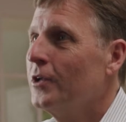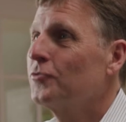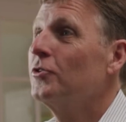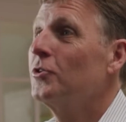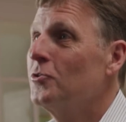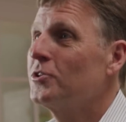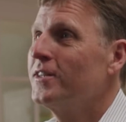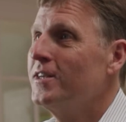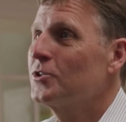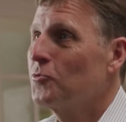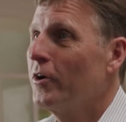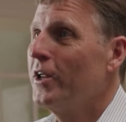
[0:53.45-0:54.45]
introduce
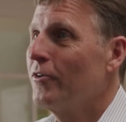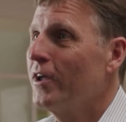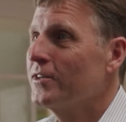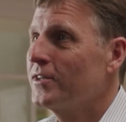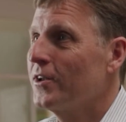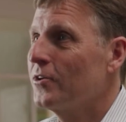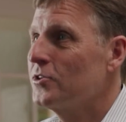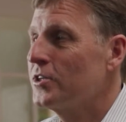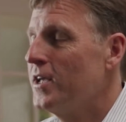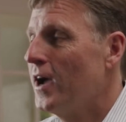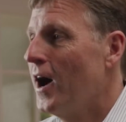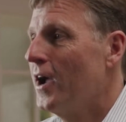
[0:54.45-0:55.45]
these 20 greatest hitters.
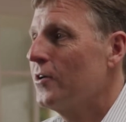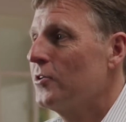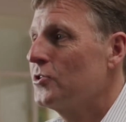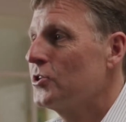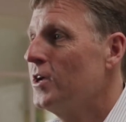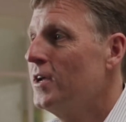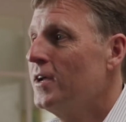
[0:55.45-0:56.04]
He hires